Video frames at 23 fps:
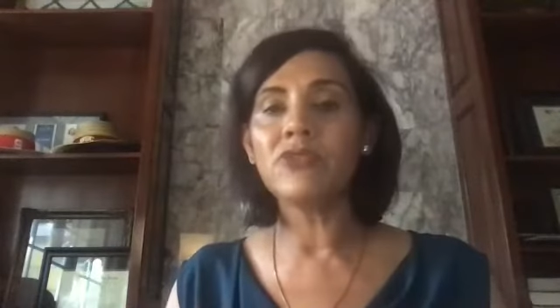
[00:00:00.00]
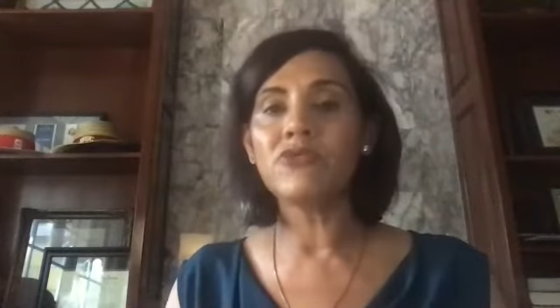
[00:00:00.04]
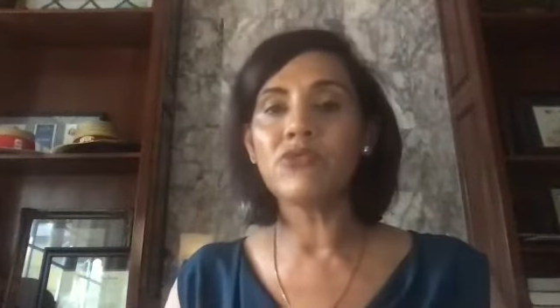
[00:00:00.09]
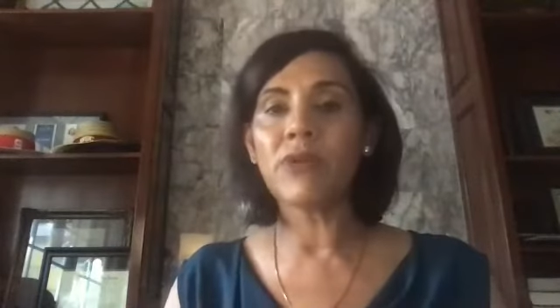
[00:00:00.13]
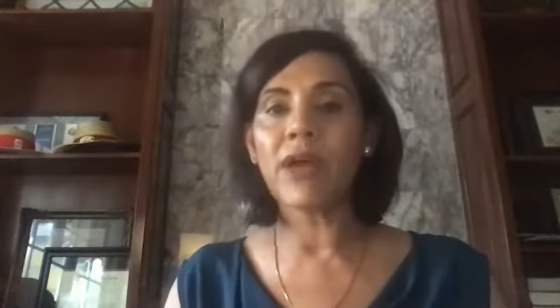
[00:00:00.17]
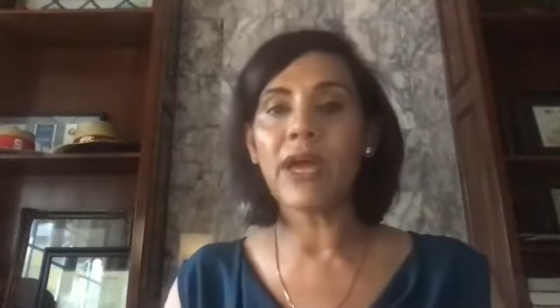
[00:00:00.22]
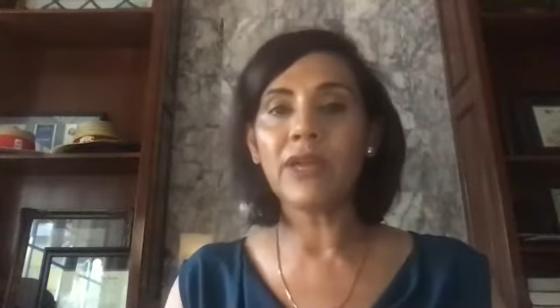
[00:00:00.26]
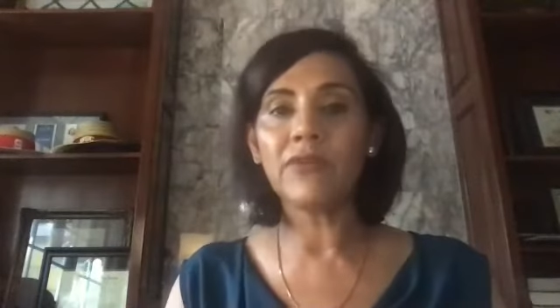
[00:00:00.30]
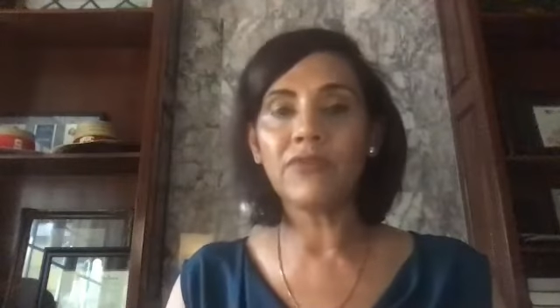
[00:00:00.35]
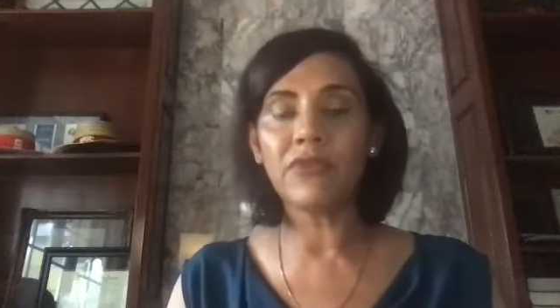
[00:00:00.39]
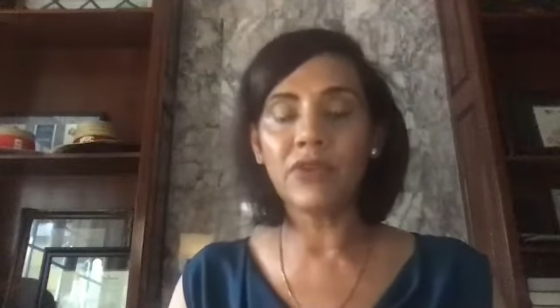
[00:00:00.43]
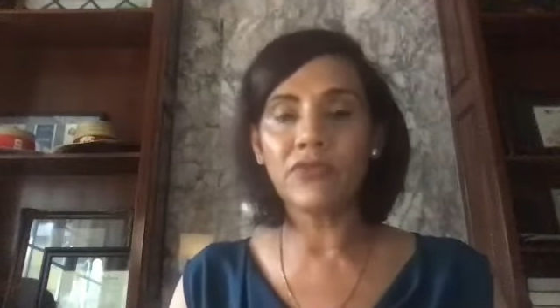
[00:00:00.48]

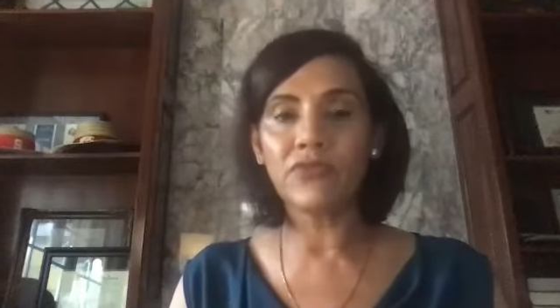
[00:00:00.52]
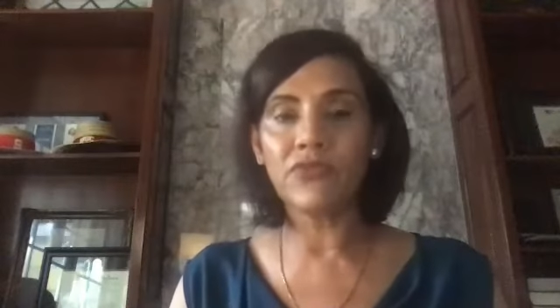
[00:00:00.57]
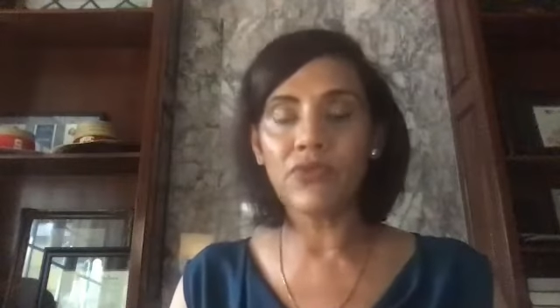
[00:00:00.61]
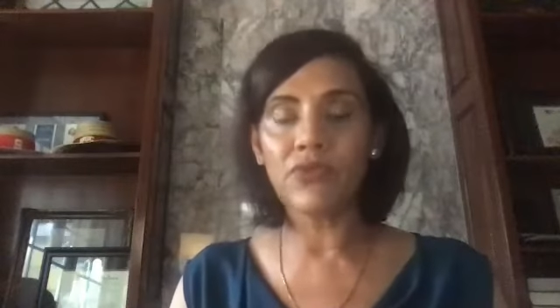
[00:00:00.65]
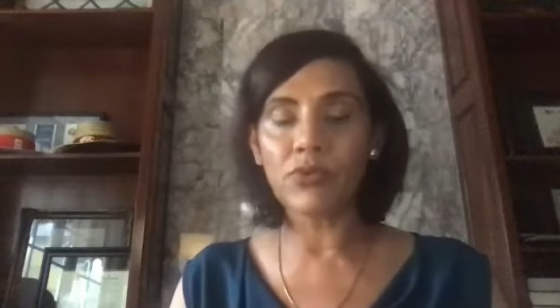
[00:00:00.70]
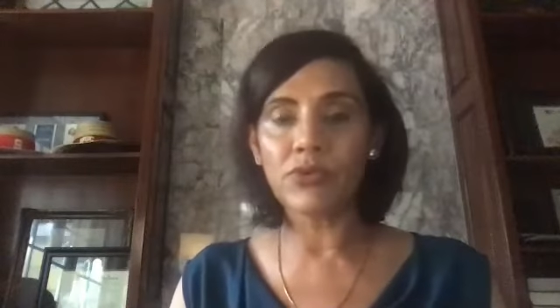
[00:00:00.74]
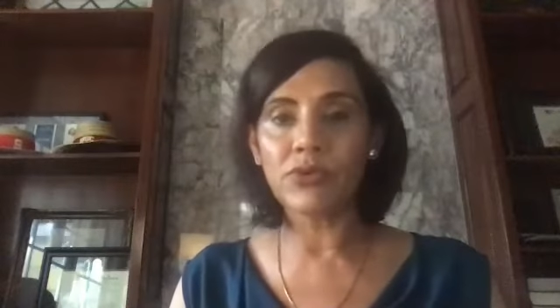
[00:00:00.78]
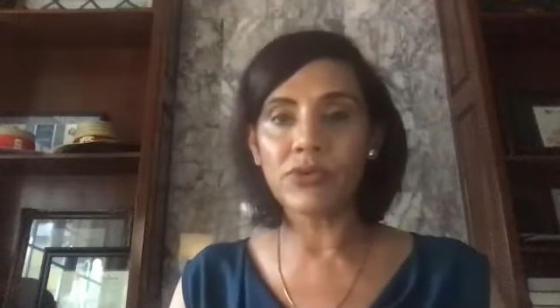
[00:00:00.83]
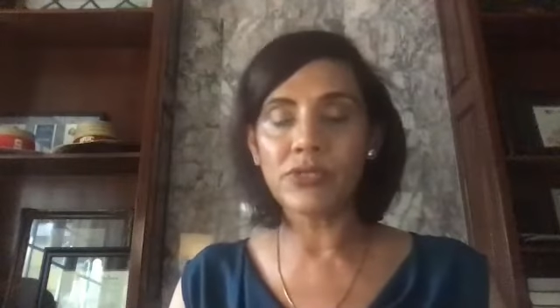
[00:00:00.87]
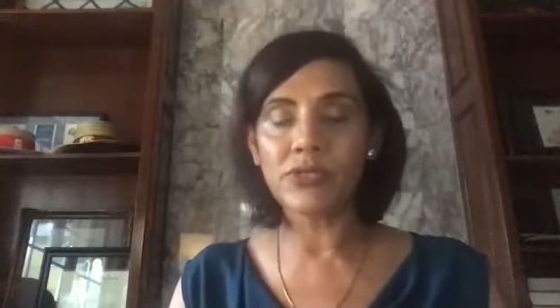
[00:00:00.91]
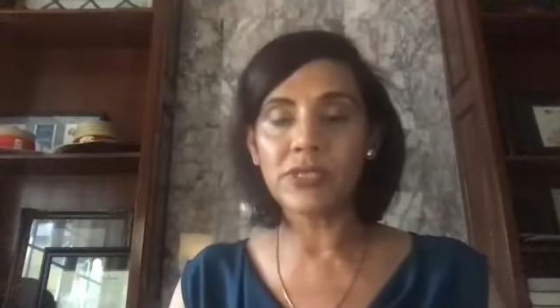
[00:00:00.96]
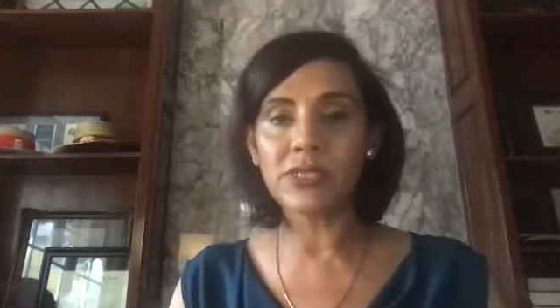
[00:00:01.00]
driving
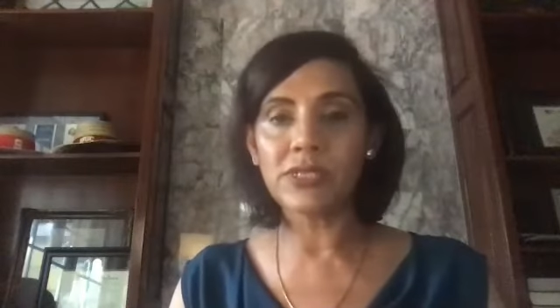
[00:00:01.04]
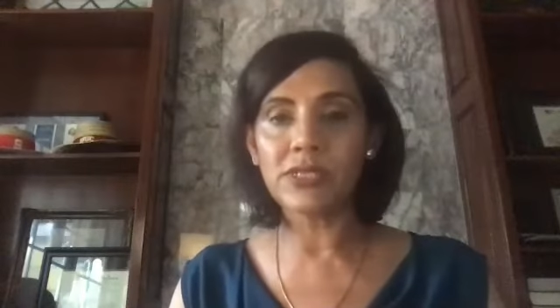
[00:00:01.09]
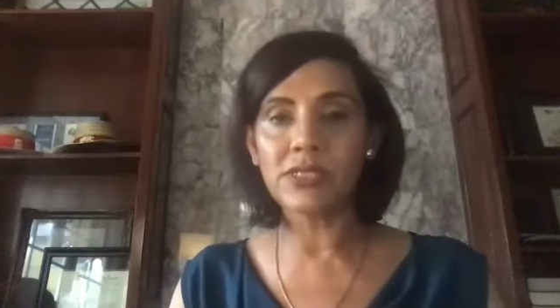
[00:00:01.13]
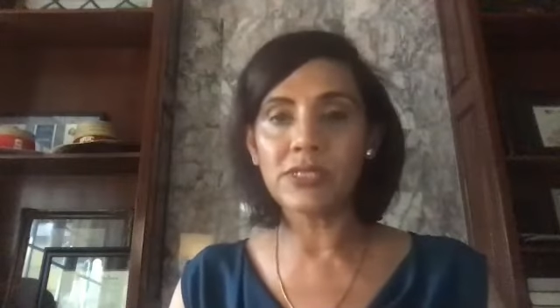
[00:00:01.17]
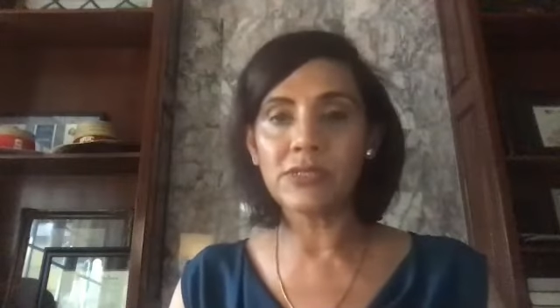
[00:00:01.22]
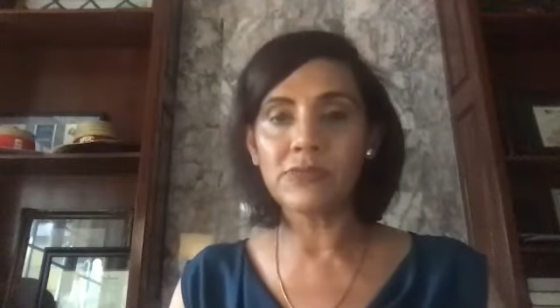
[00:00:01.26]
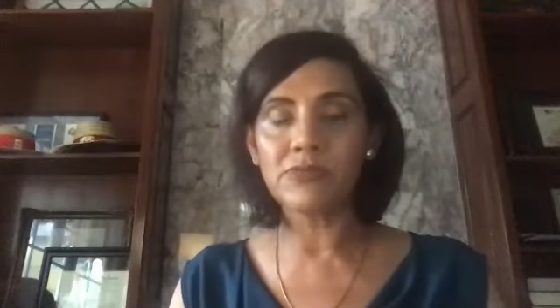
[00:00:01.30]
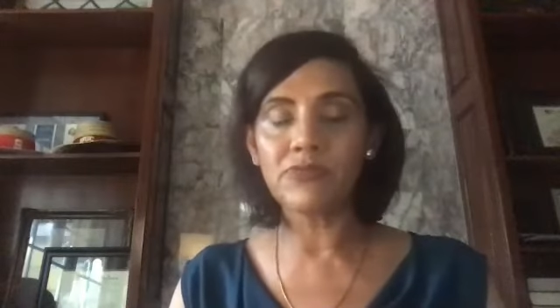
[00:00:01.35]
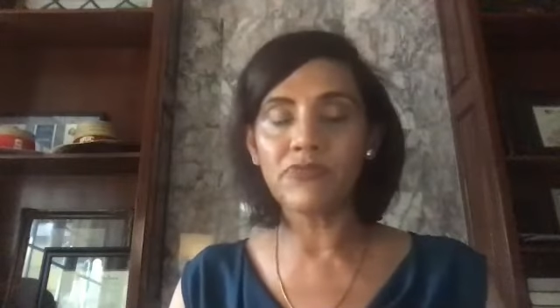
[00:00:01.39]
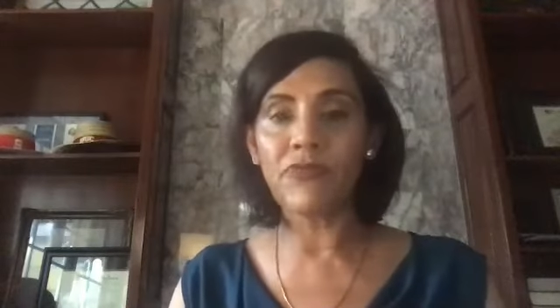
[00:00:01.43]
forces